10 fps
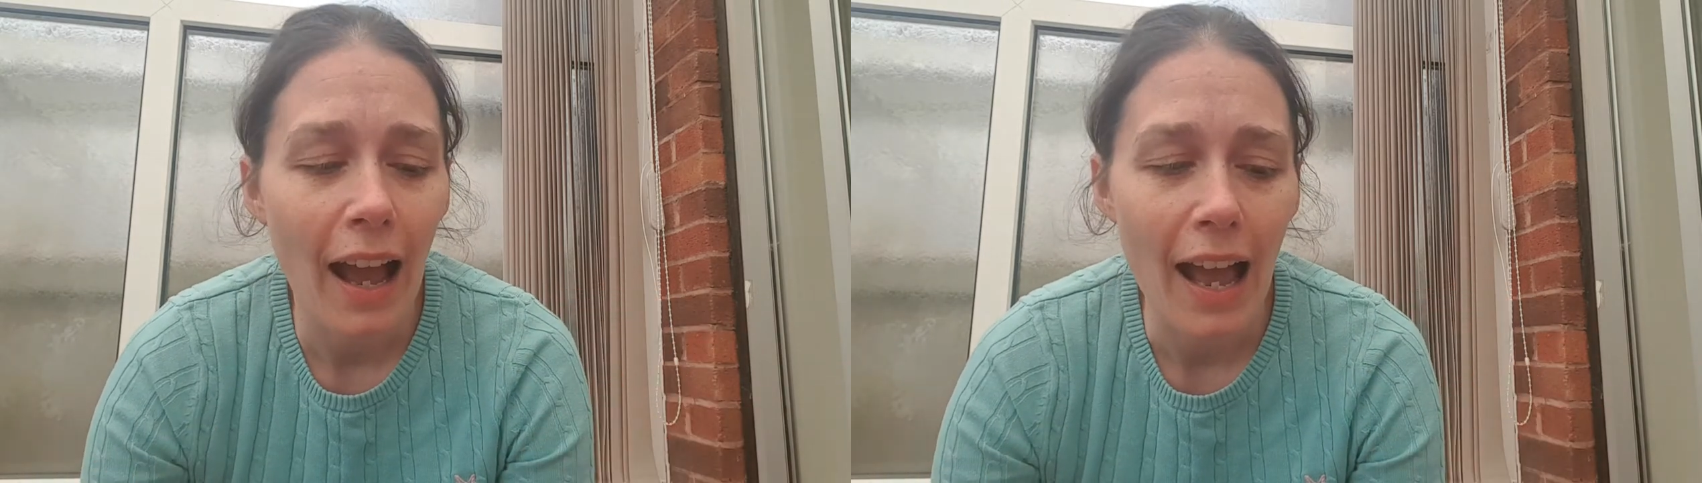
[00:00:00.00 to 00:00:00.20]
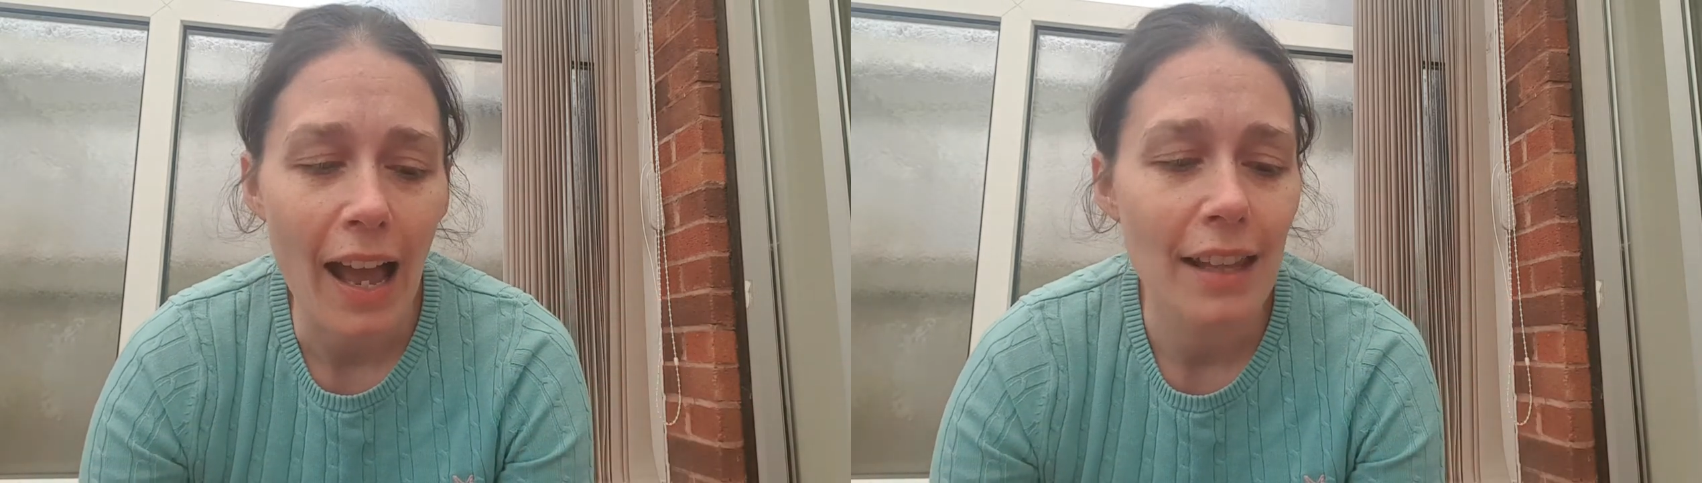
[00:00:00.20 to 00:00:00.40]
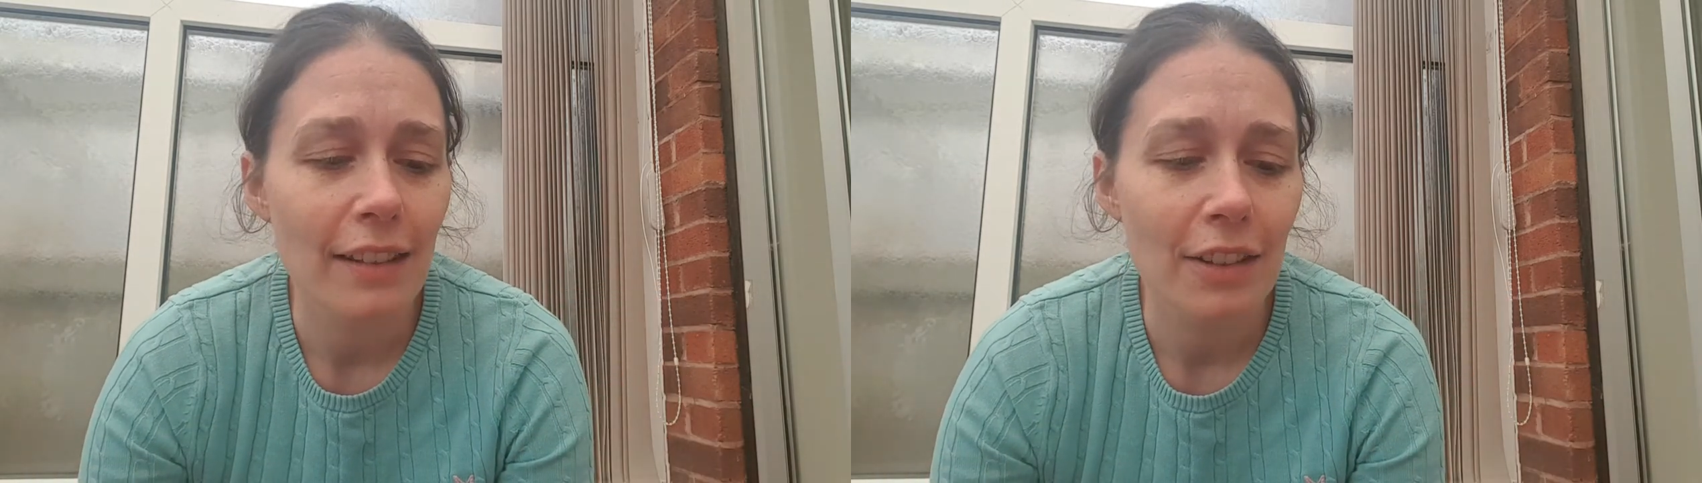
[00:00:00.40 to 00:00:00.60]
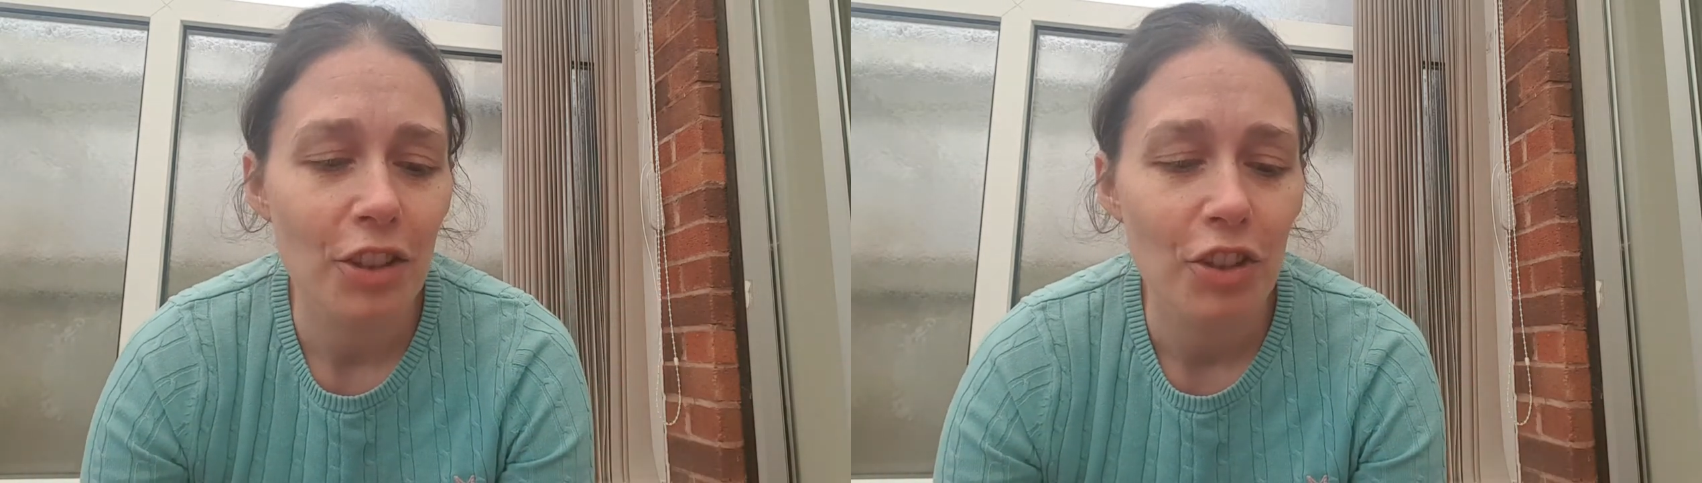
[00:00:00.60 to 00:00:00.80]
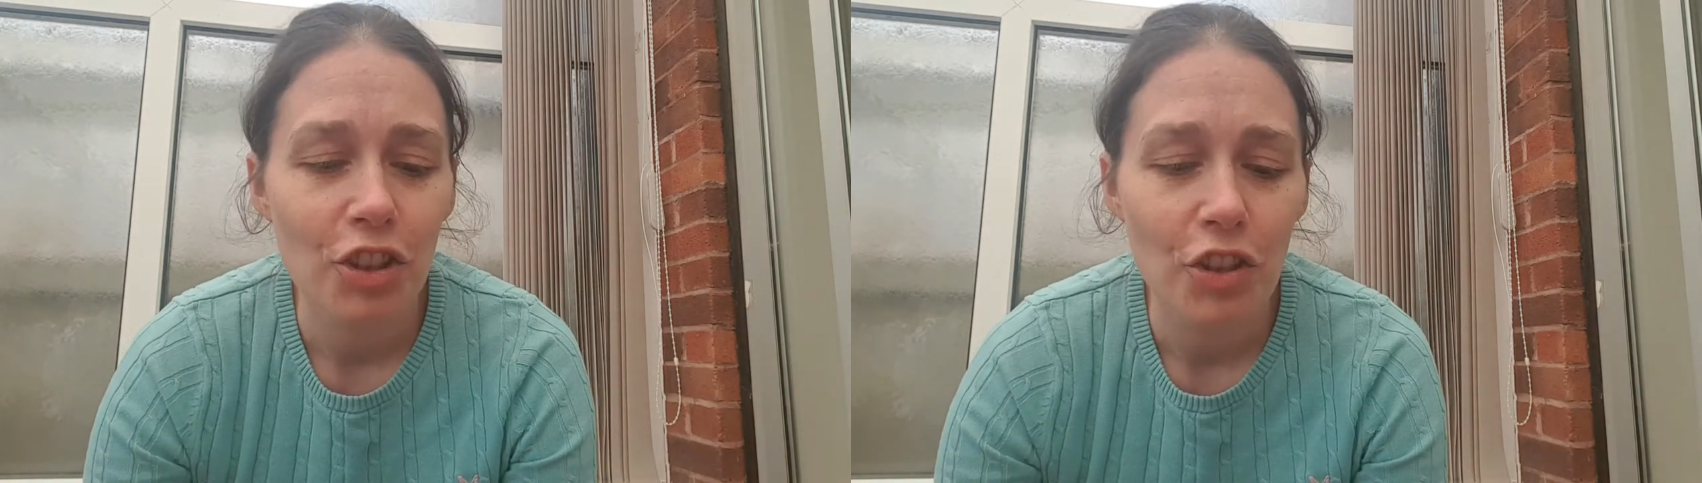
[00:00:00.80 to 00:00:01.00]
and
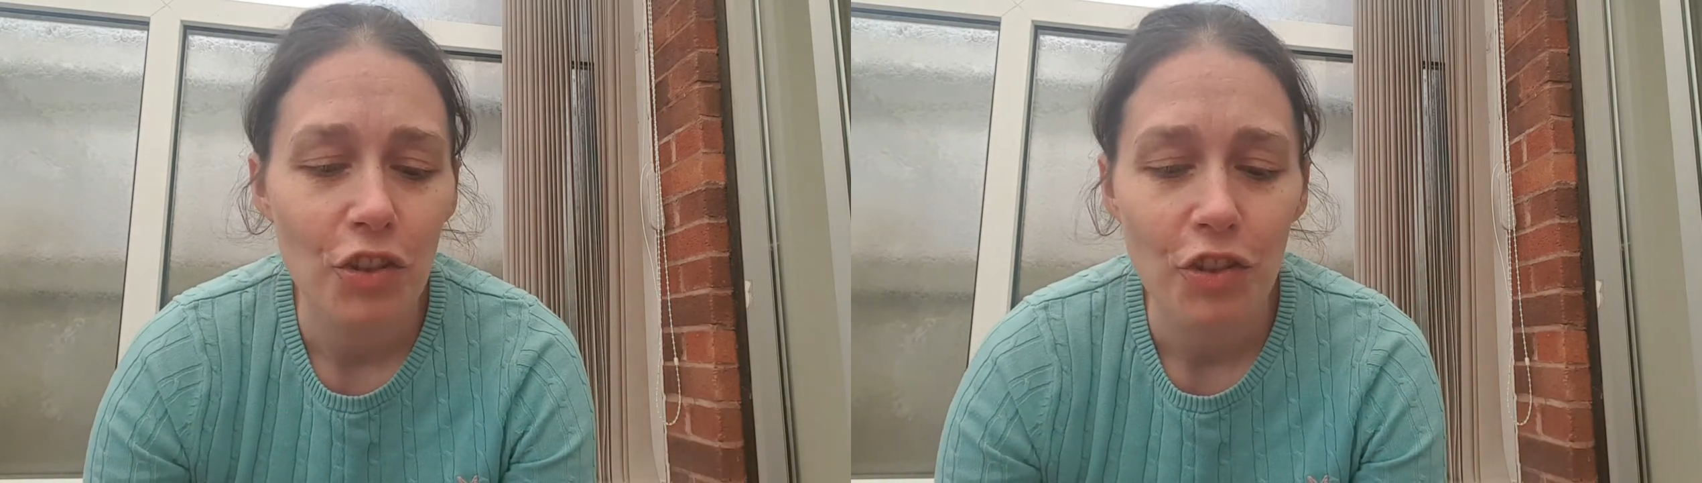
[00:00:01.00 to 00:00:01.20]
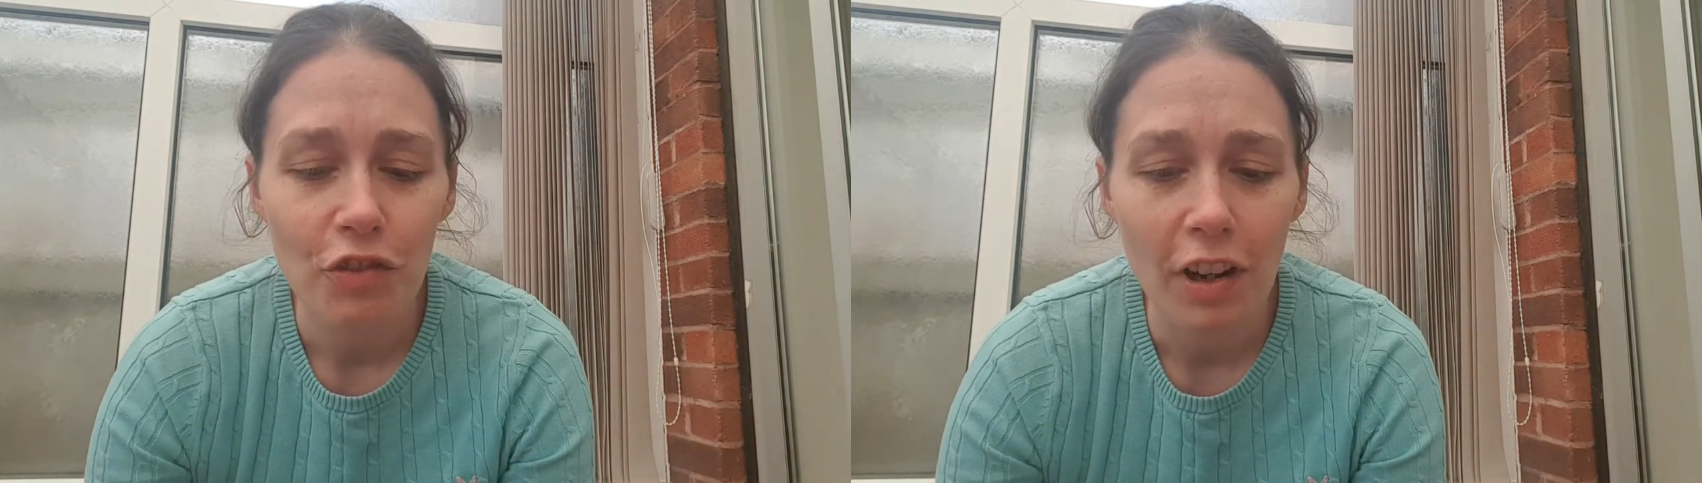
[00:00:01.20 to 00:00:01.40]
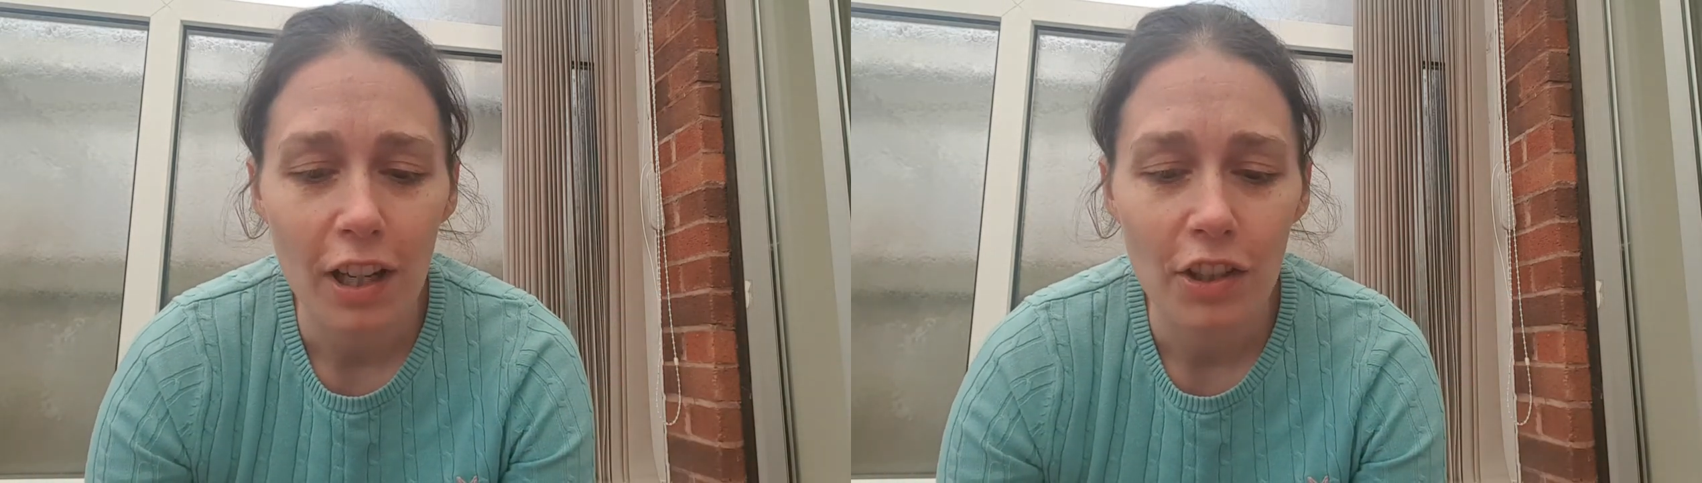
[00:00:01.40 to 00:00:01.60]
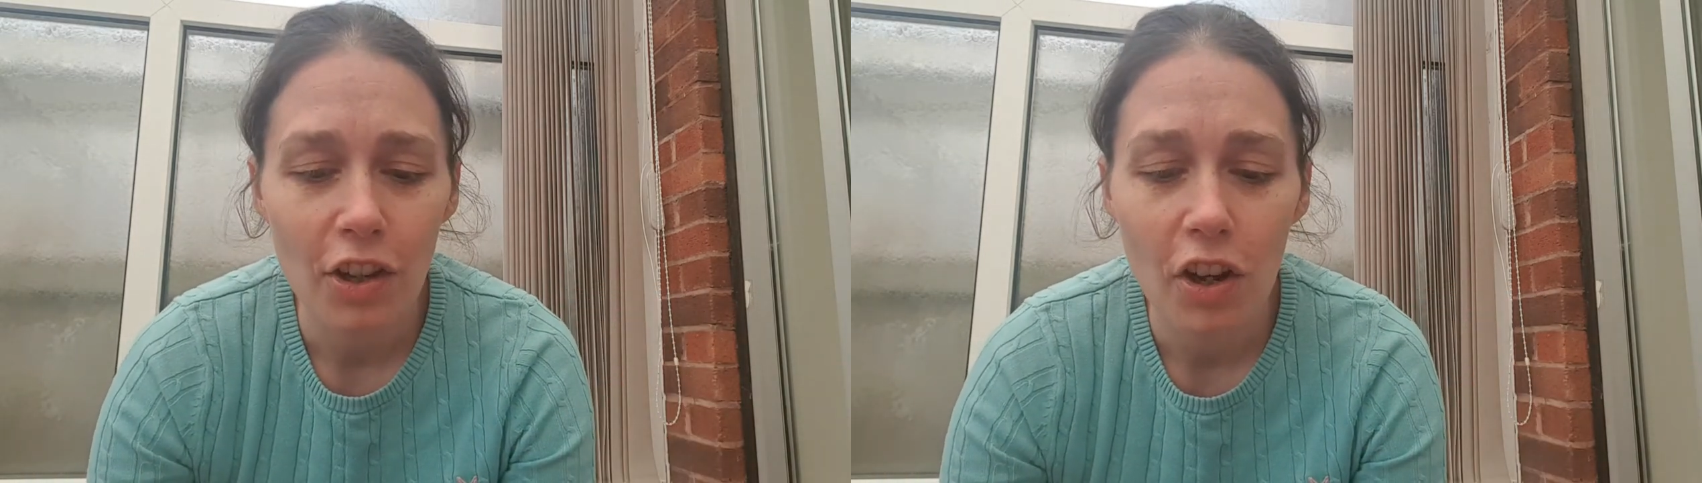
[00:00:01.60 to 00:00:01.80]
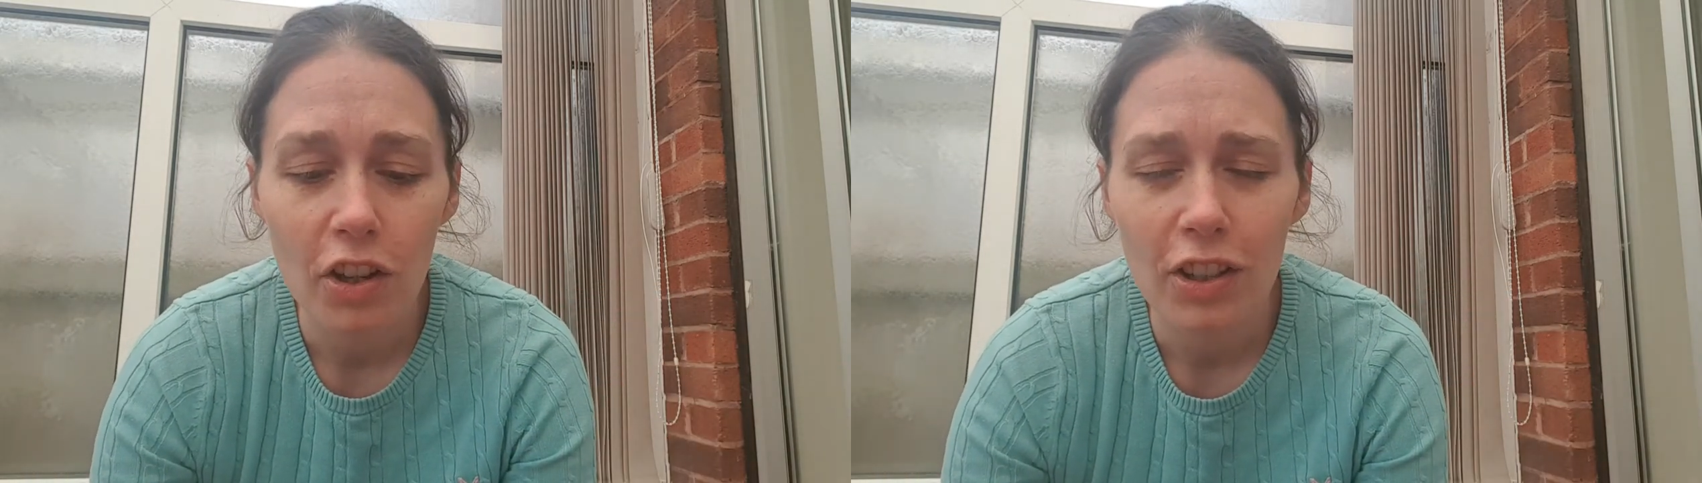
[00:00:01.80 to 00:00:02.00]
to choose your right
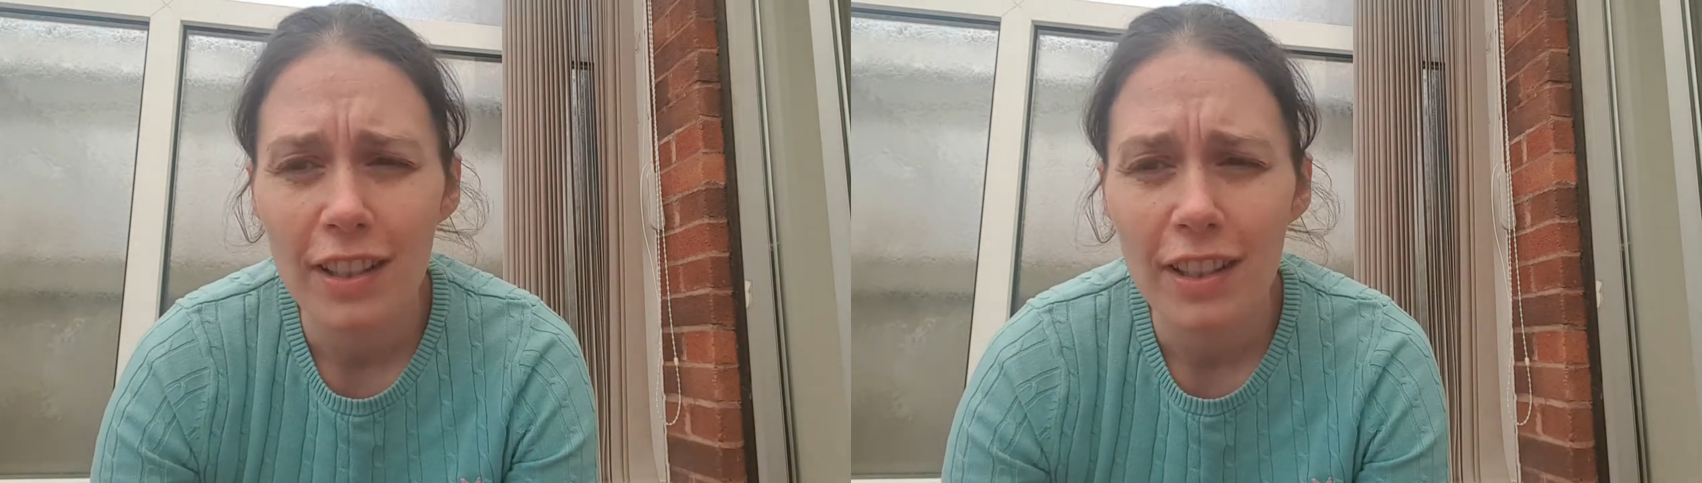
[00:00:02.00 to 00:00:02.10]
socks.